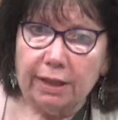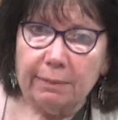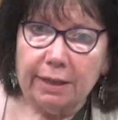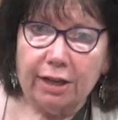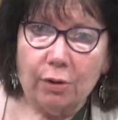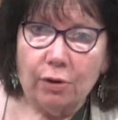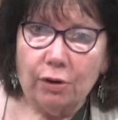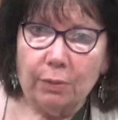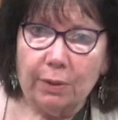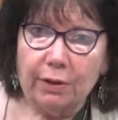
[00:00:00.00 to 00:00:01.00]
I'm like, oh good,
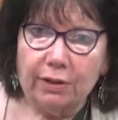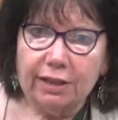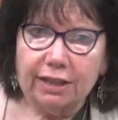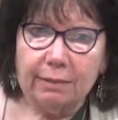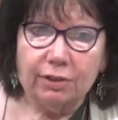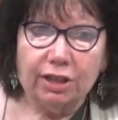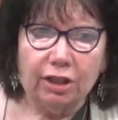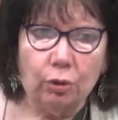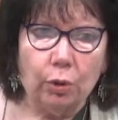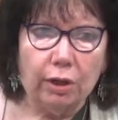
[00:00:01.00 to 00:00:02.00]
where are we going this time? She said,
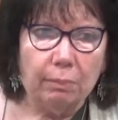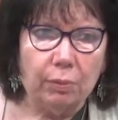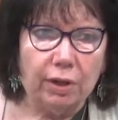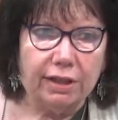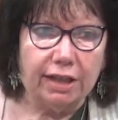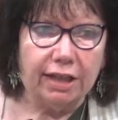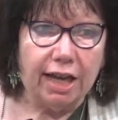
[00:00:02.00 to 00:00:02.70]
Lorton Prison.